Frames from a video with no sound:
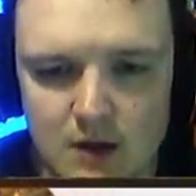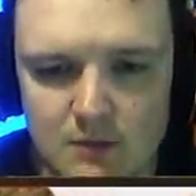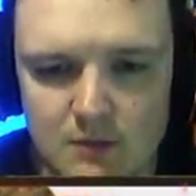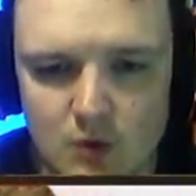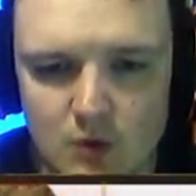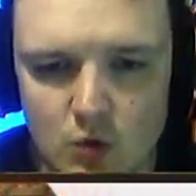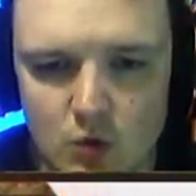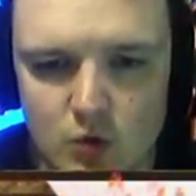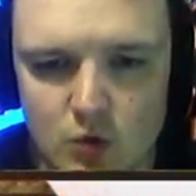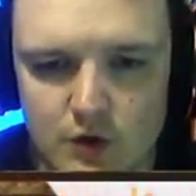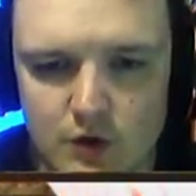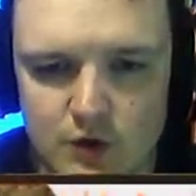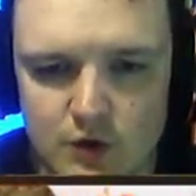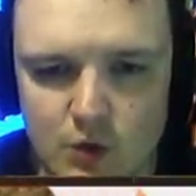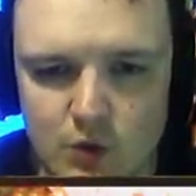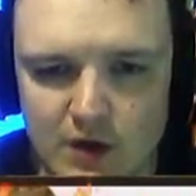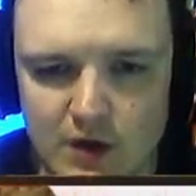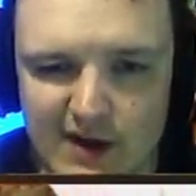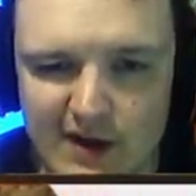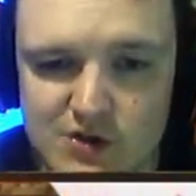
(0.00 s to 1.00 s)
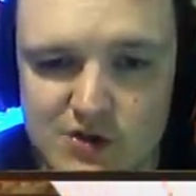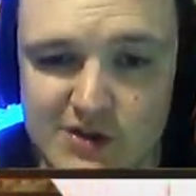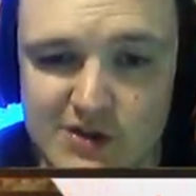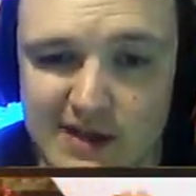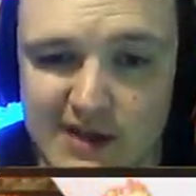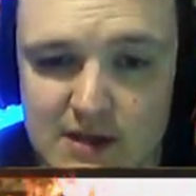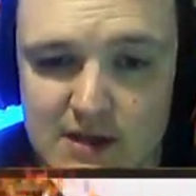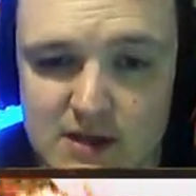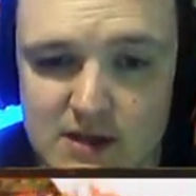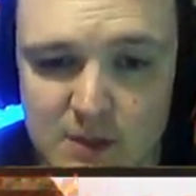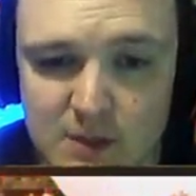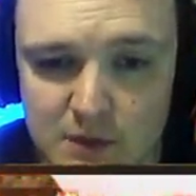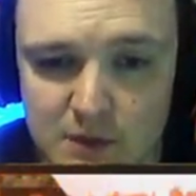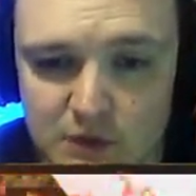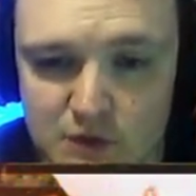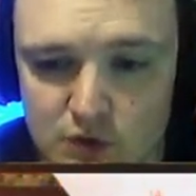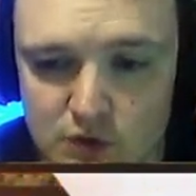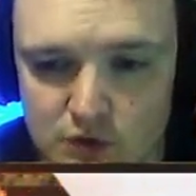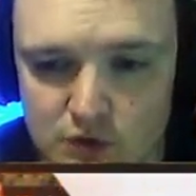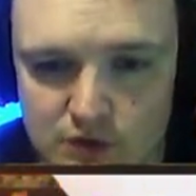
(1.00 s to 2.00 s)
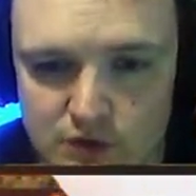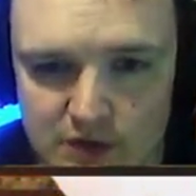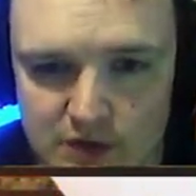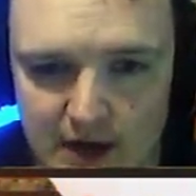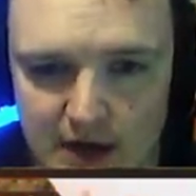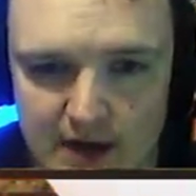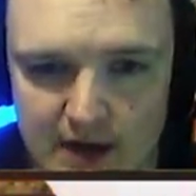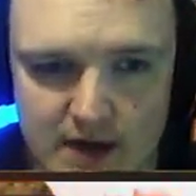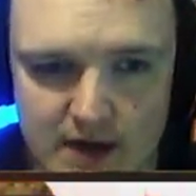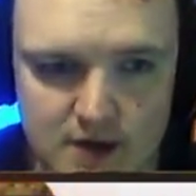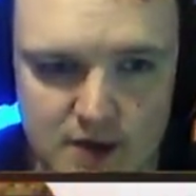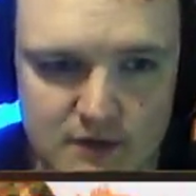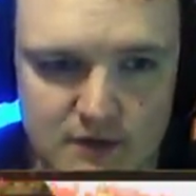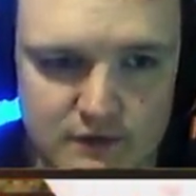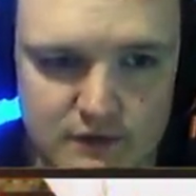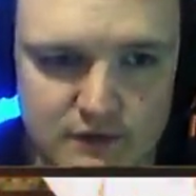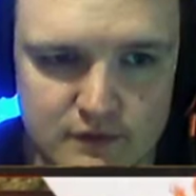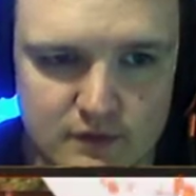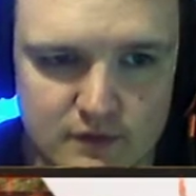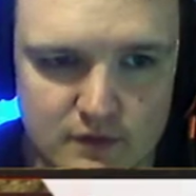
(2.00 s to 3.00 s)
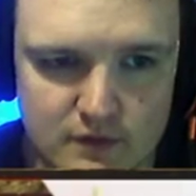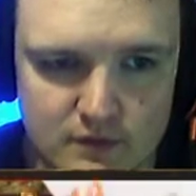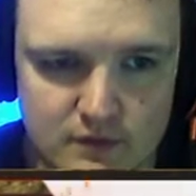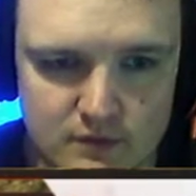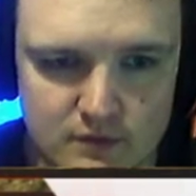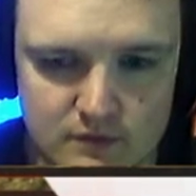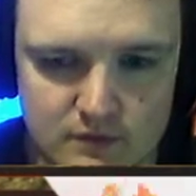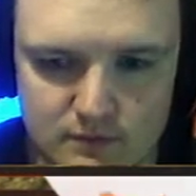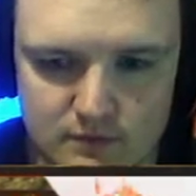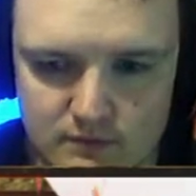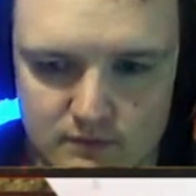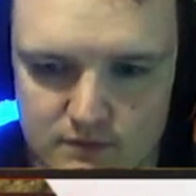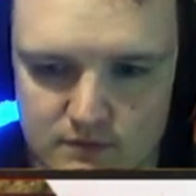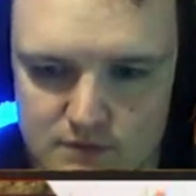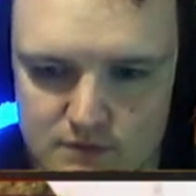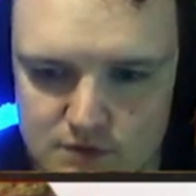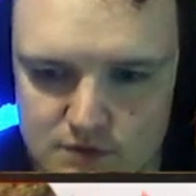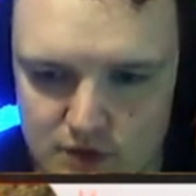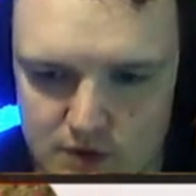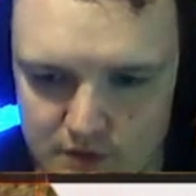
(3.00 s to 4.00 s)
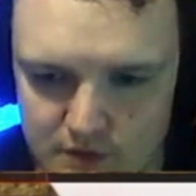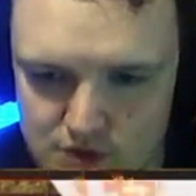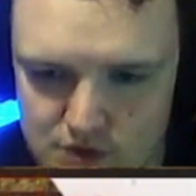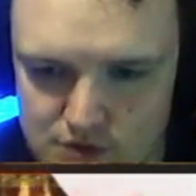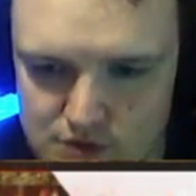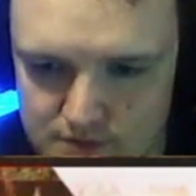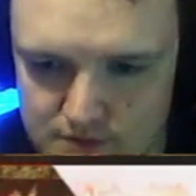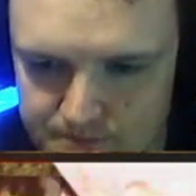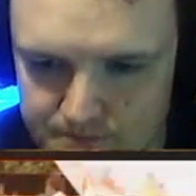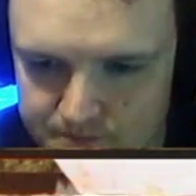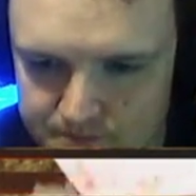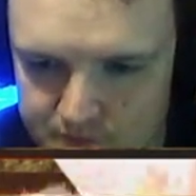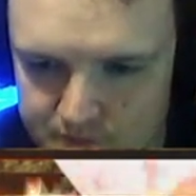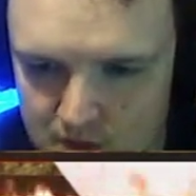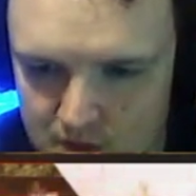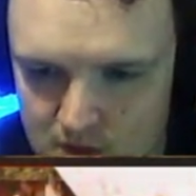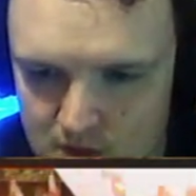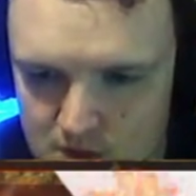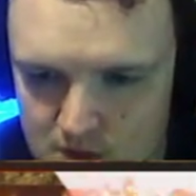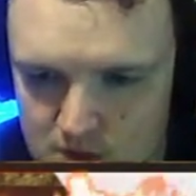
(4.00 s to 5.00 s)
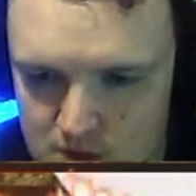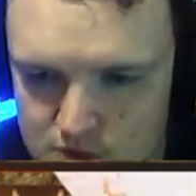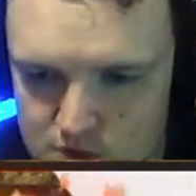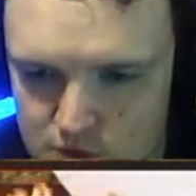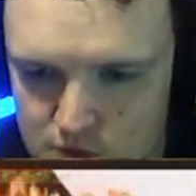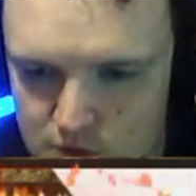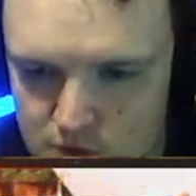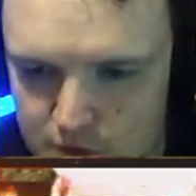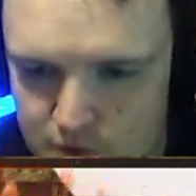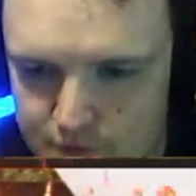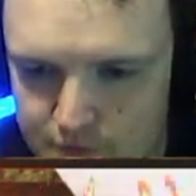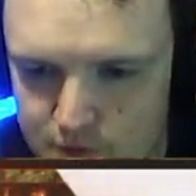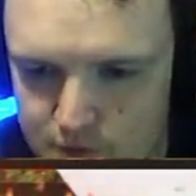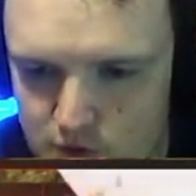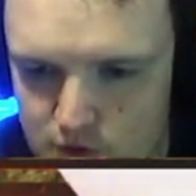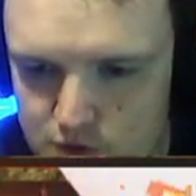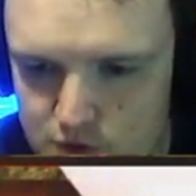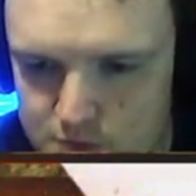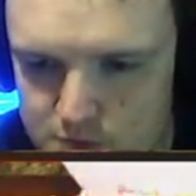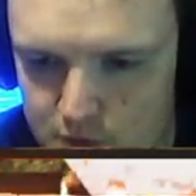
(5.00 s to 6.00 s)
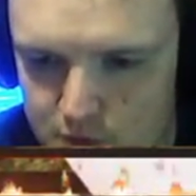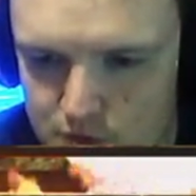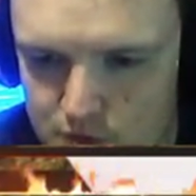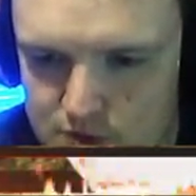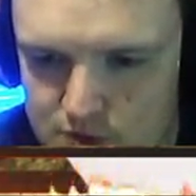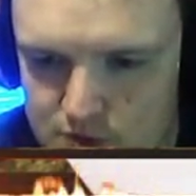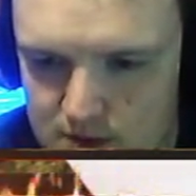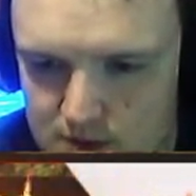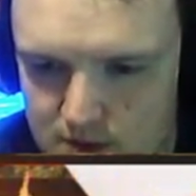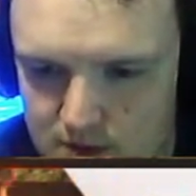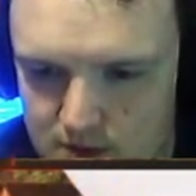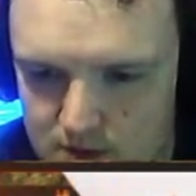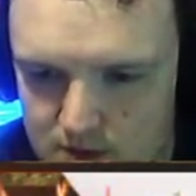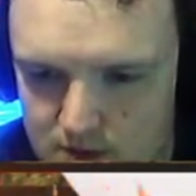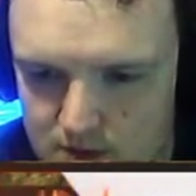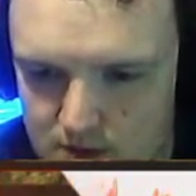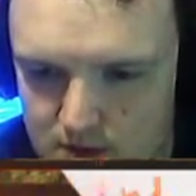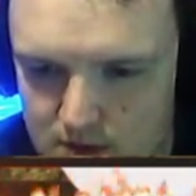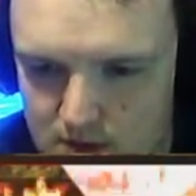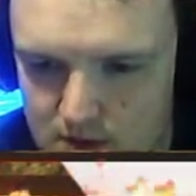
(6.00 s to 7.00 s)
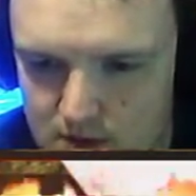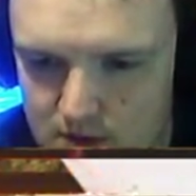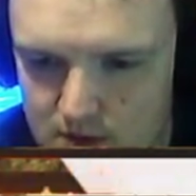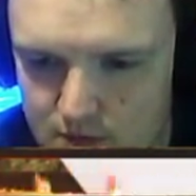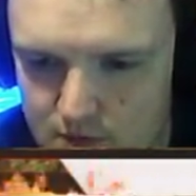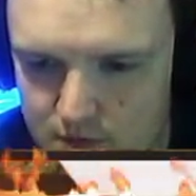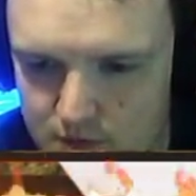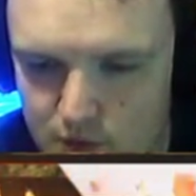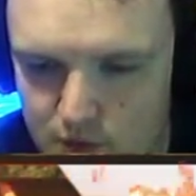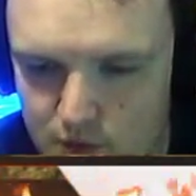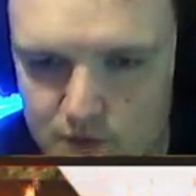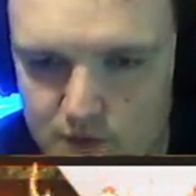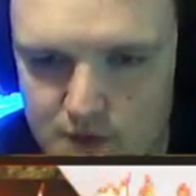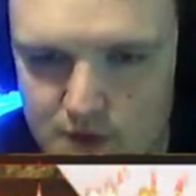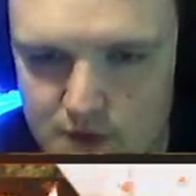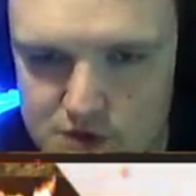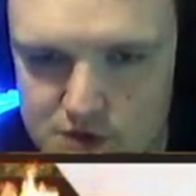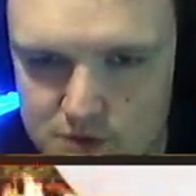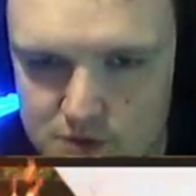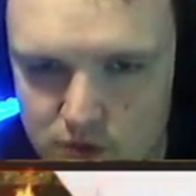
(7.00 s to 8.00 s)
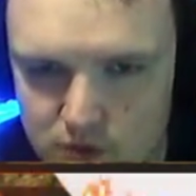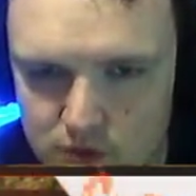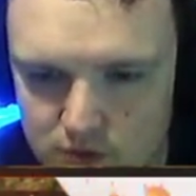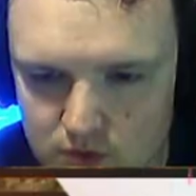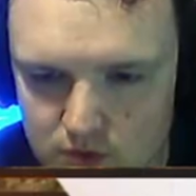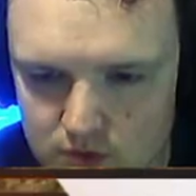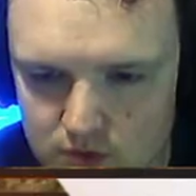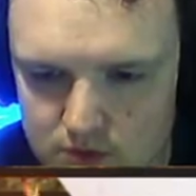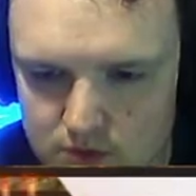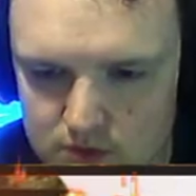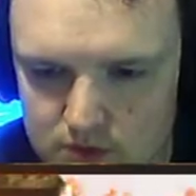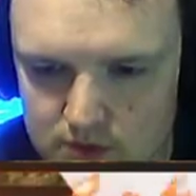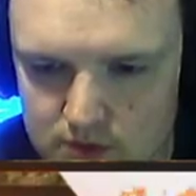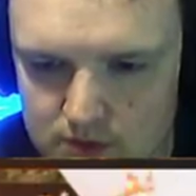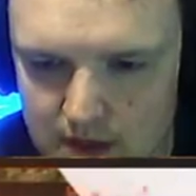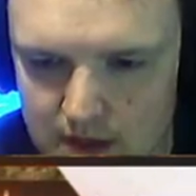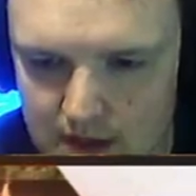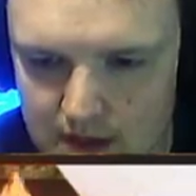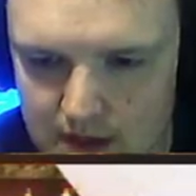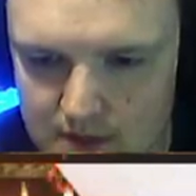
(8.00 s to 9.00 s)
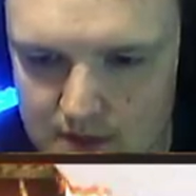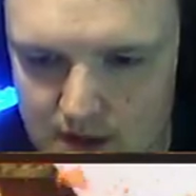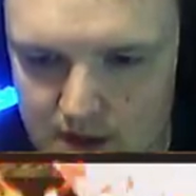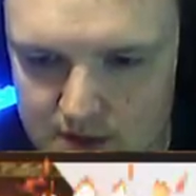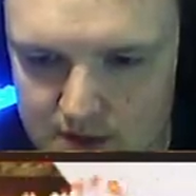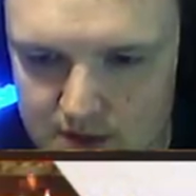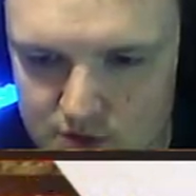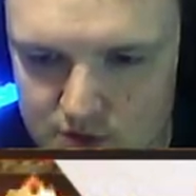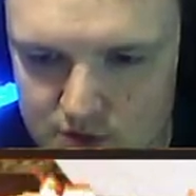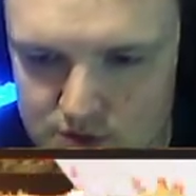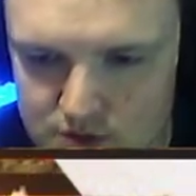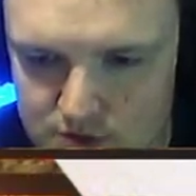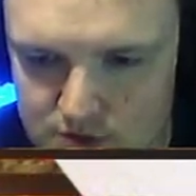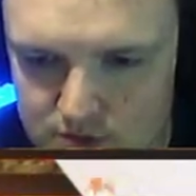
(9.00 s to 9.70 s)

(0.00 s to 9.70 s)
Or you can actually eat them if you're dying of starvation. So your food is protein, fruit and vegetable, and then hydration.